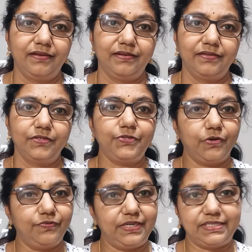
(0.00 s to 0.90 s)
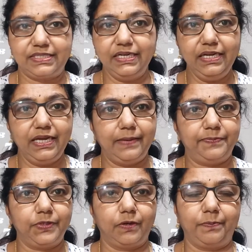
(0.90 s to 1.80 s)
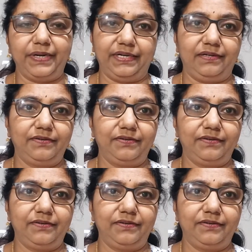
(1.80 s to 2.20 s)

So, towel is the absorbent.